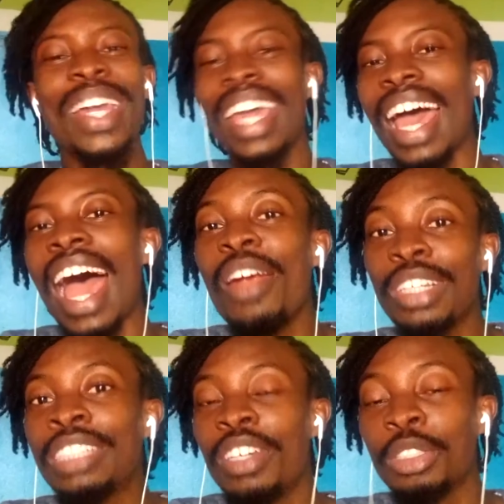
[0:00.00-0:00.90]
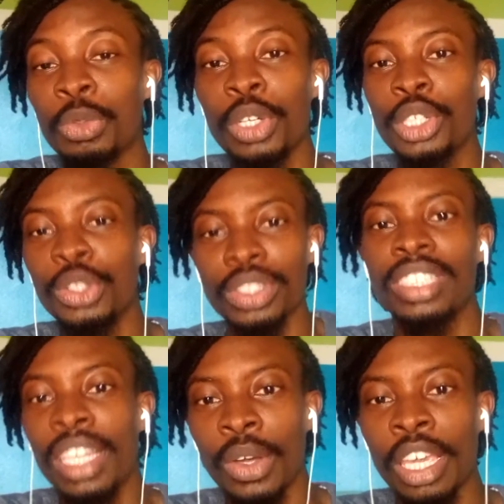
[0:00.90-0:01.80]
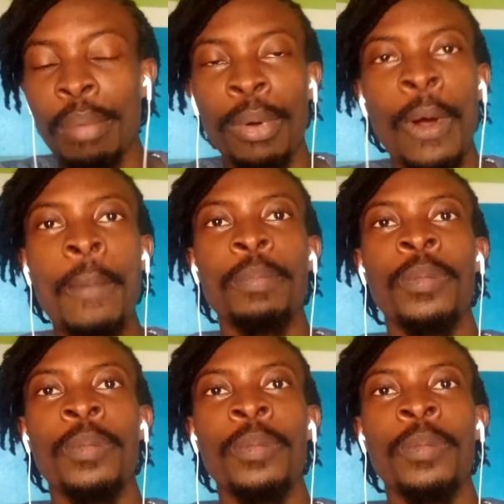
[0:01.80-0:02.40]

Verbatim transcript: okay, I received an inspiration to sing, okay, but